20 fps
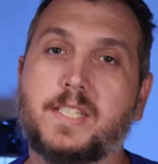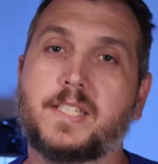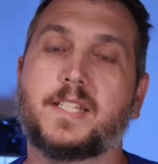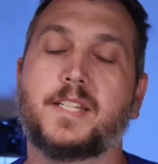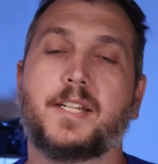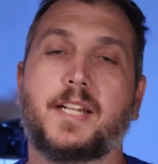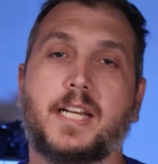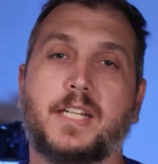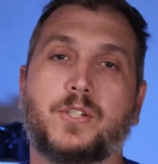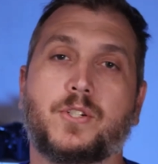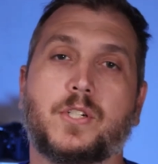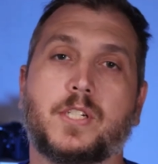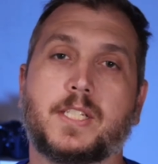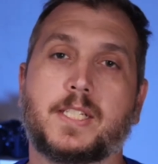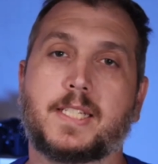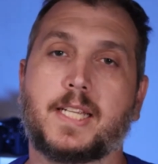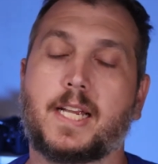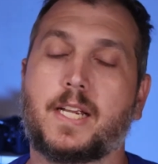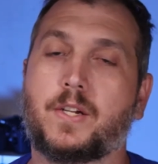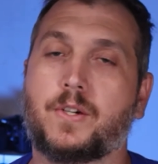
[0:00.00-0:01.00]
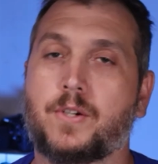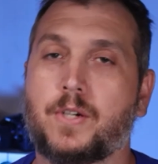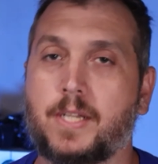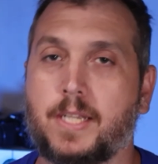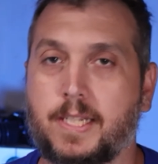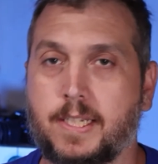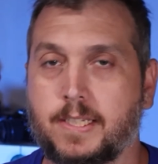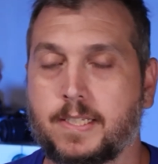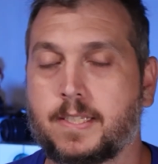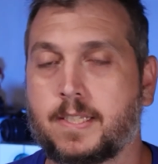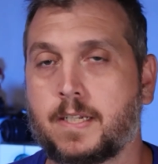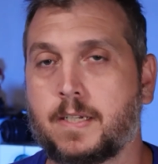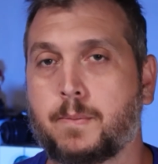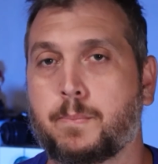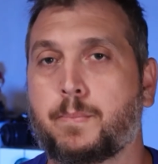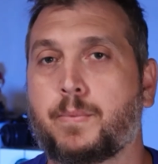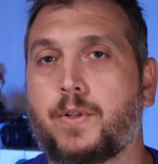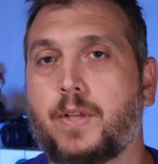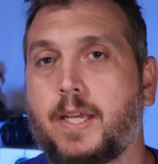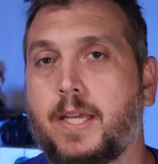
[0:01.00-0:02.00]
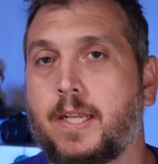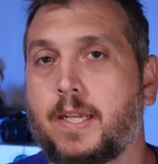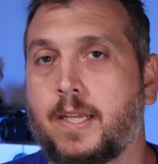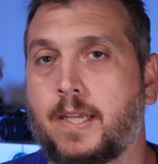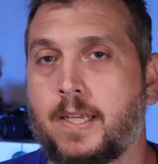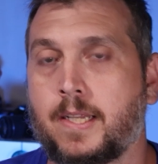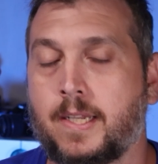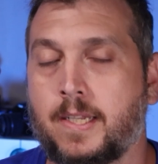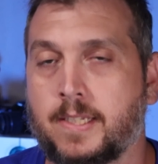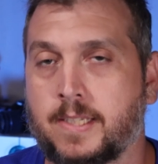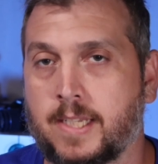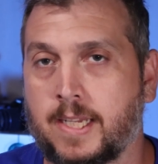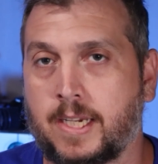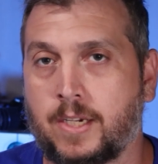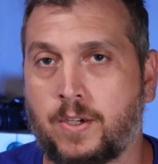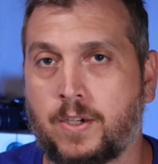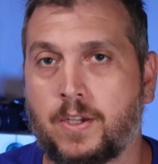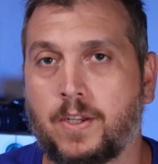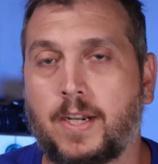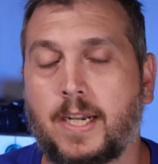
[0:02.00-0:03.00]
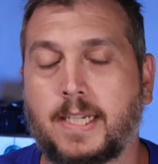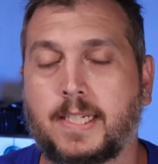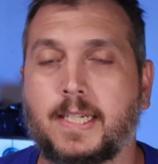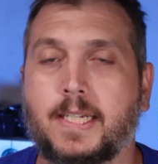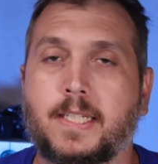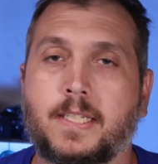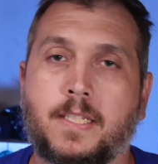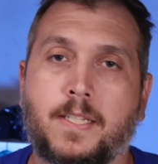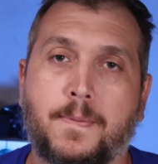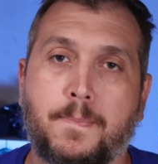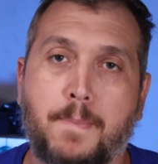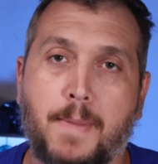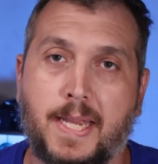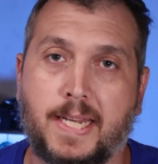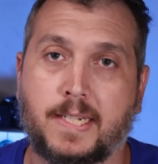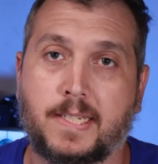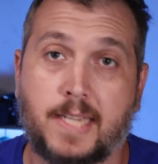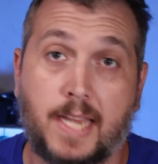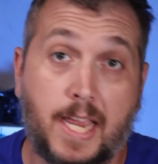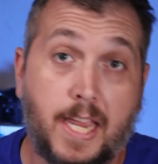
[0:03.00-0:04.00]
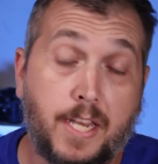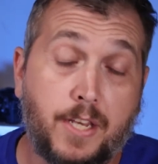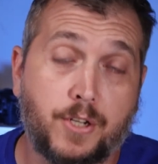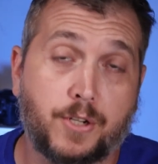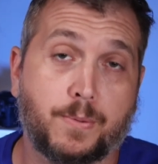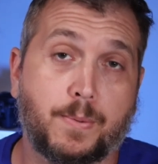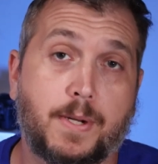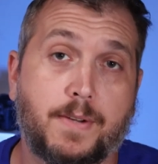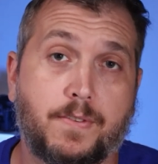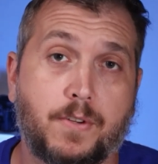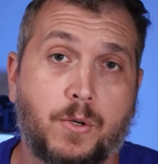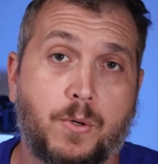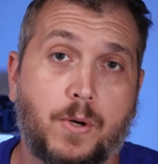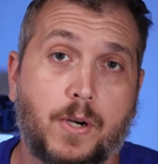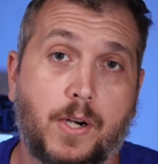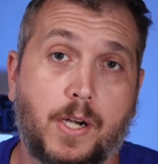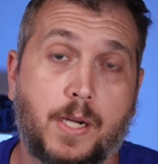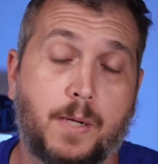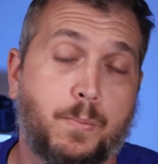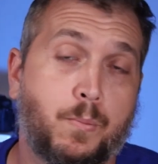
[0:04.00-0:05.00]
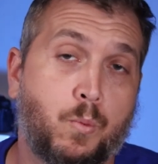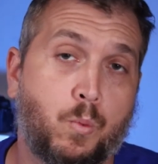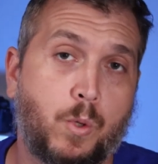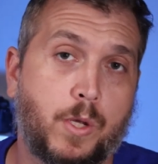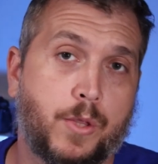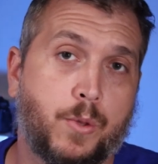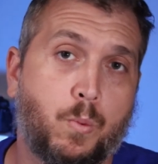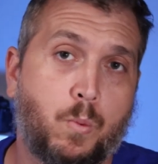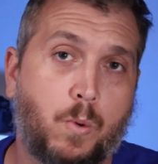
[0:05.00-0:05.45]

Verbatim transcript: Once the nitrogen cycle is complete, it is a good idea to maintain your reef aquarium